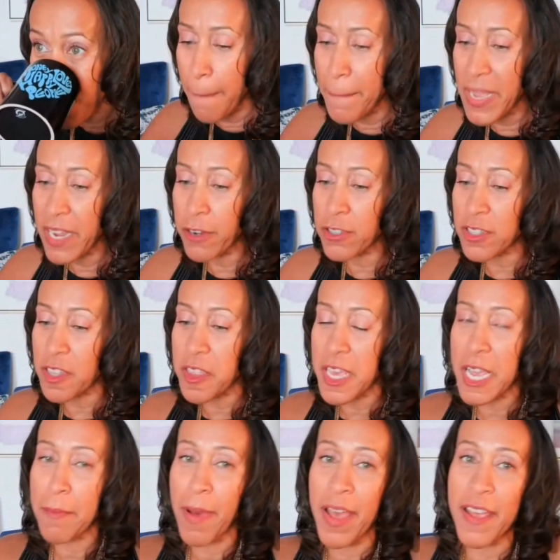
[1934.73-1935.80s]
But here's the
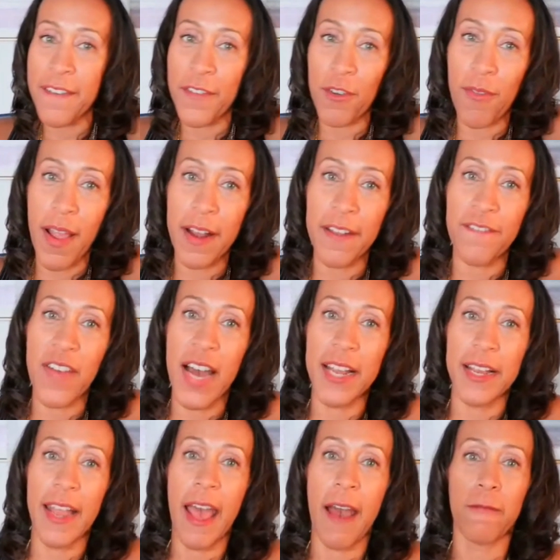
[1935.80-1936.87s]
thing about effing around and
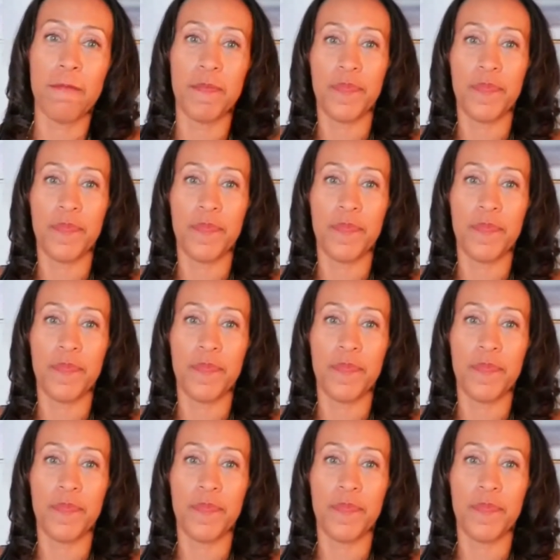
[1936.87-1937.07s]
finding out.